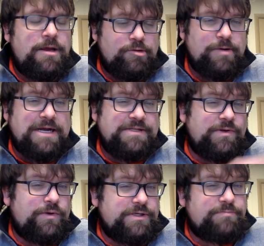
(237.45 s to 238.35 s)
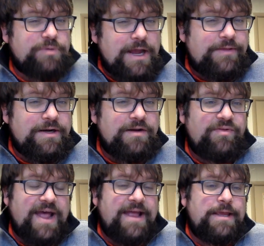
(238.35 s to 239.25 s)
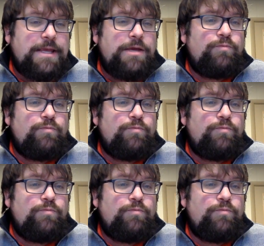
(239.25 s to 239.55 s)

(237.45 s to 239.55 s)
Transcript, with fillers: Haran's oldest brother, that he